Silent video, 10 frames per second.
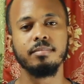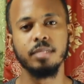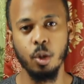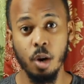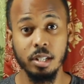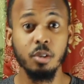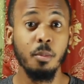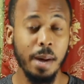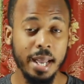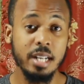You want to know
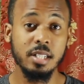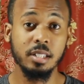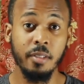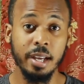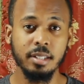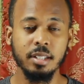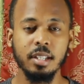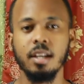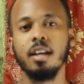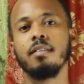my answer to that?
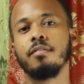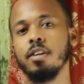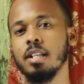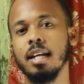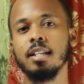Firstly,